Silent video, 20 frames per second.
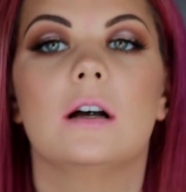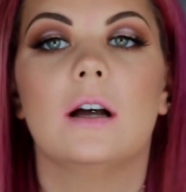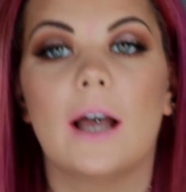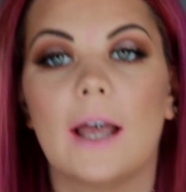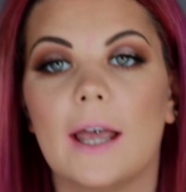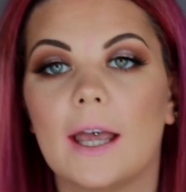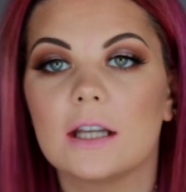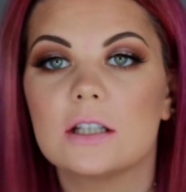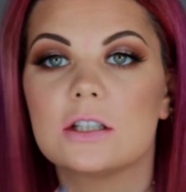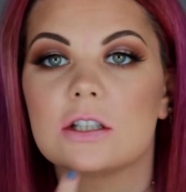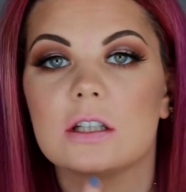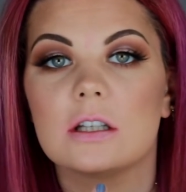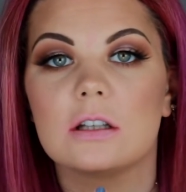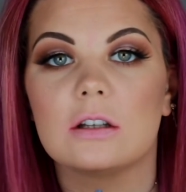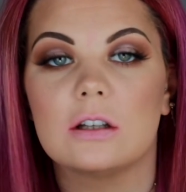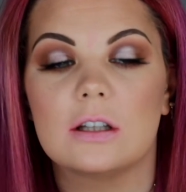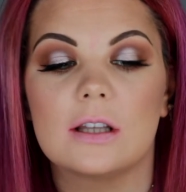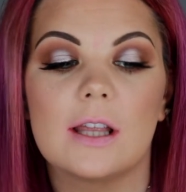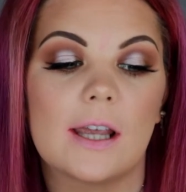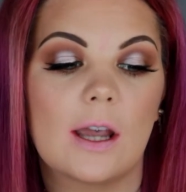I actually
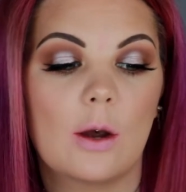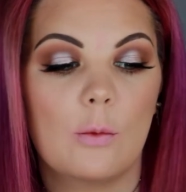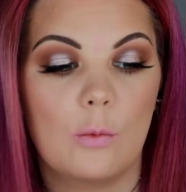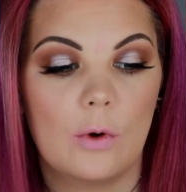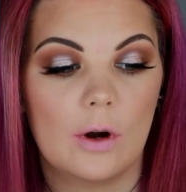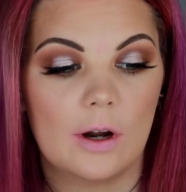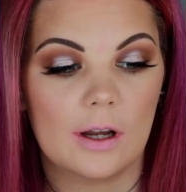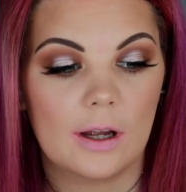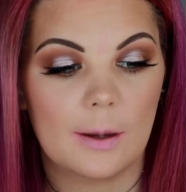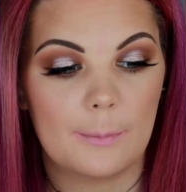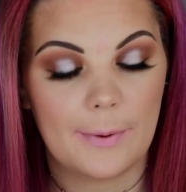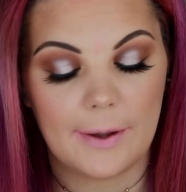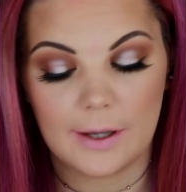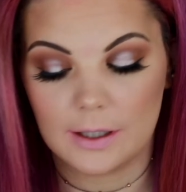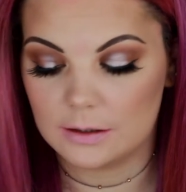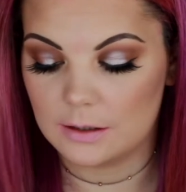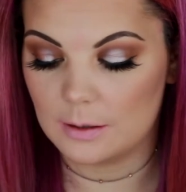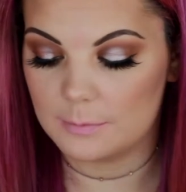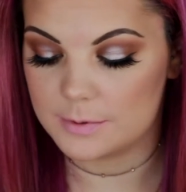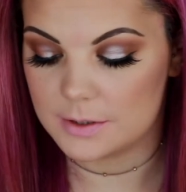look like I'm wearing a
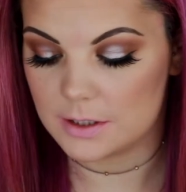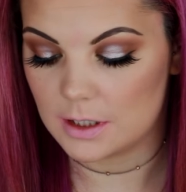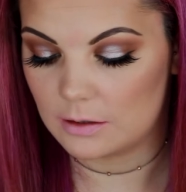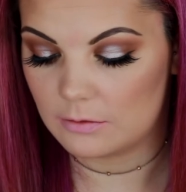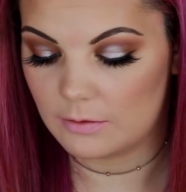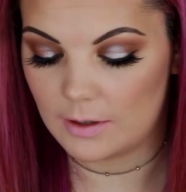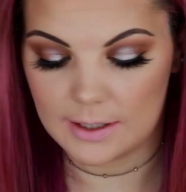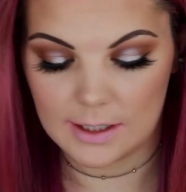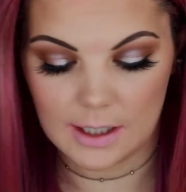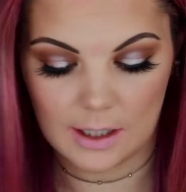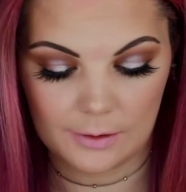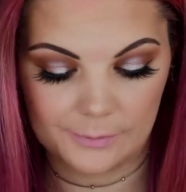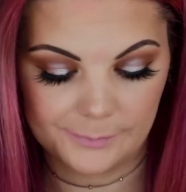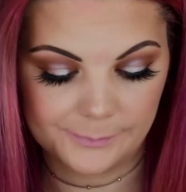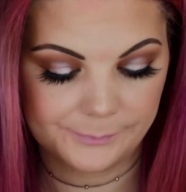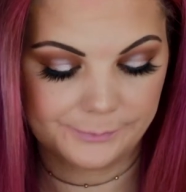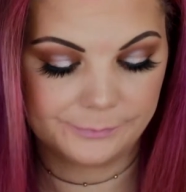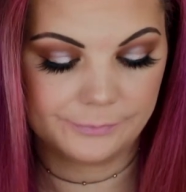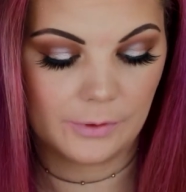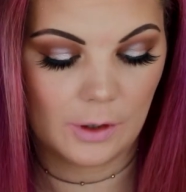pink lipstick right now.
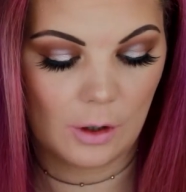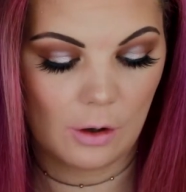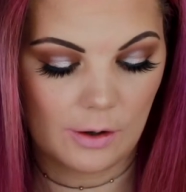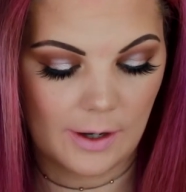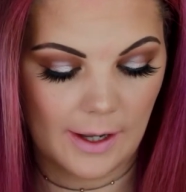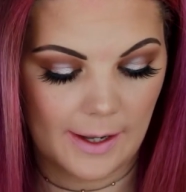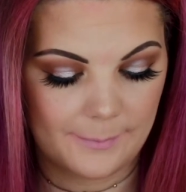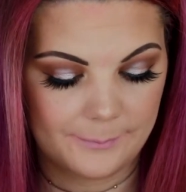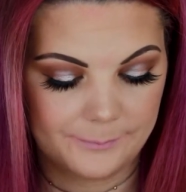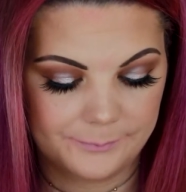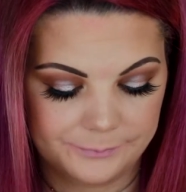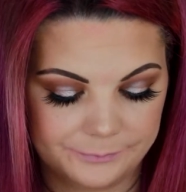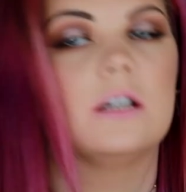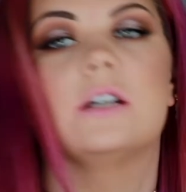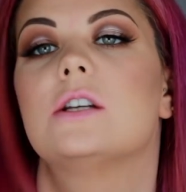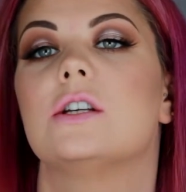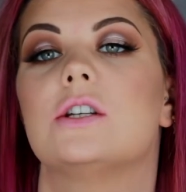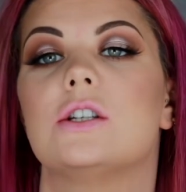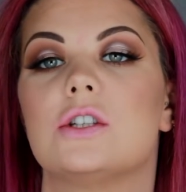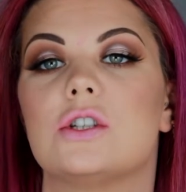Okay,
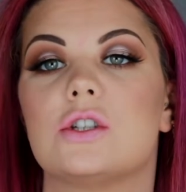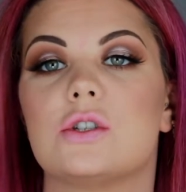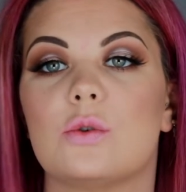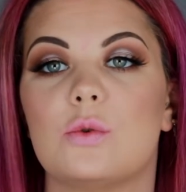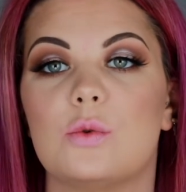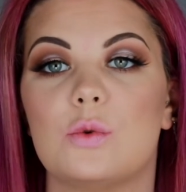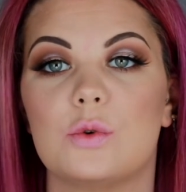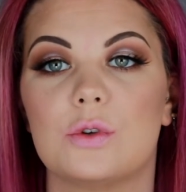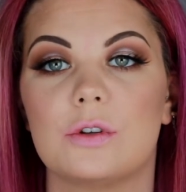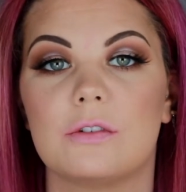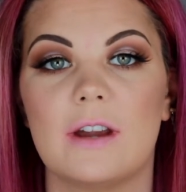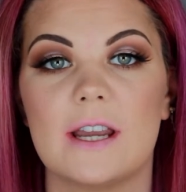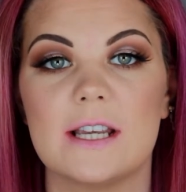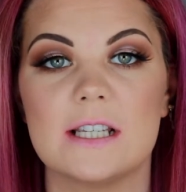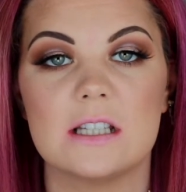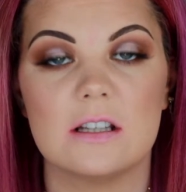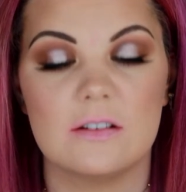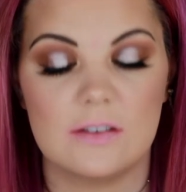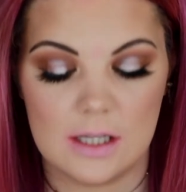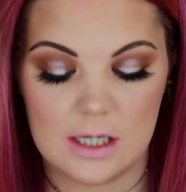so the
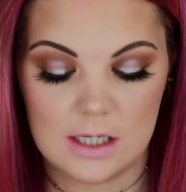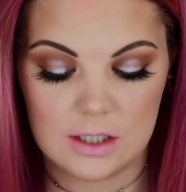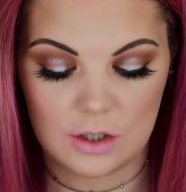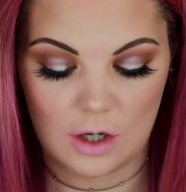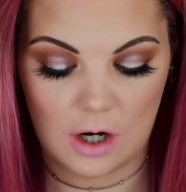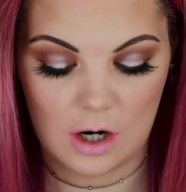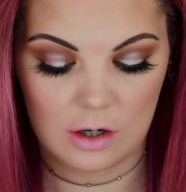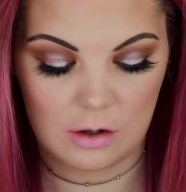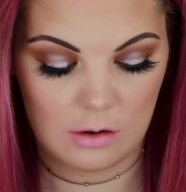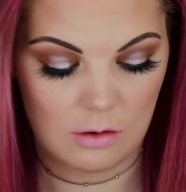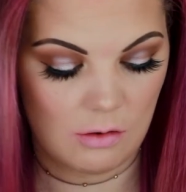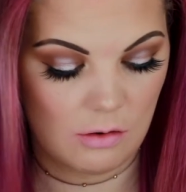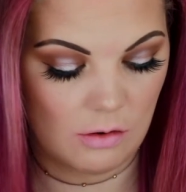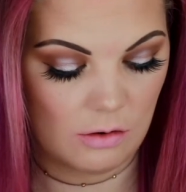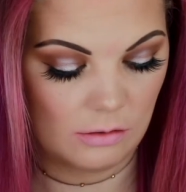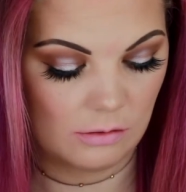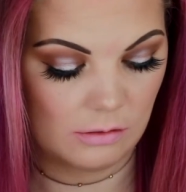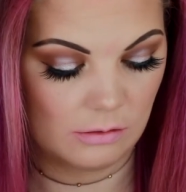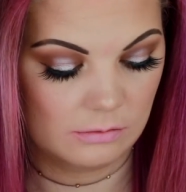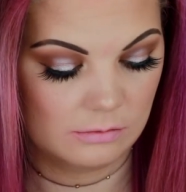rest of these are
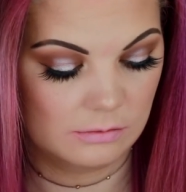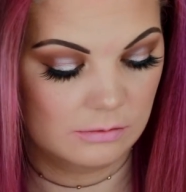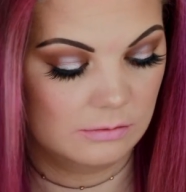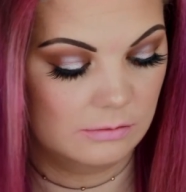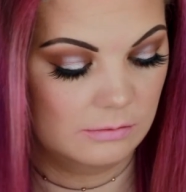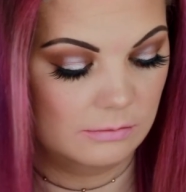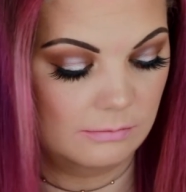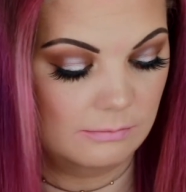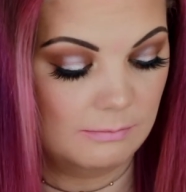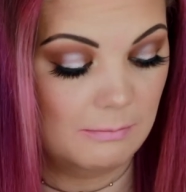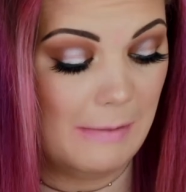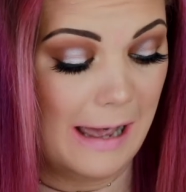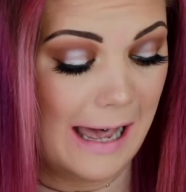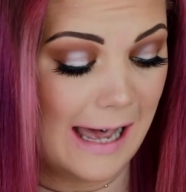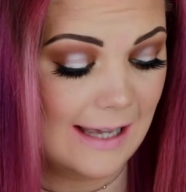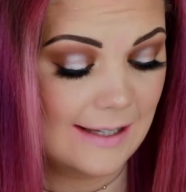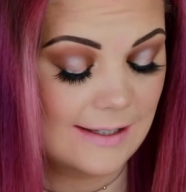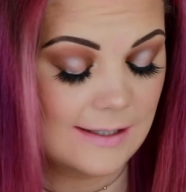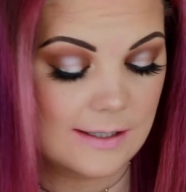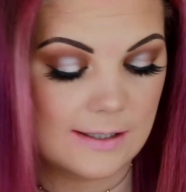all
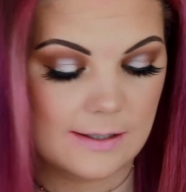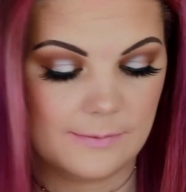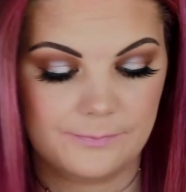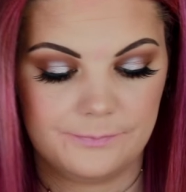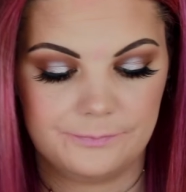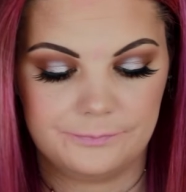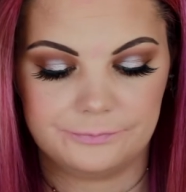mattes.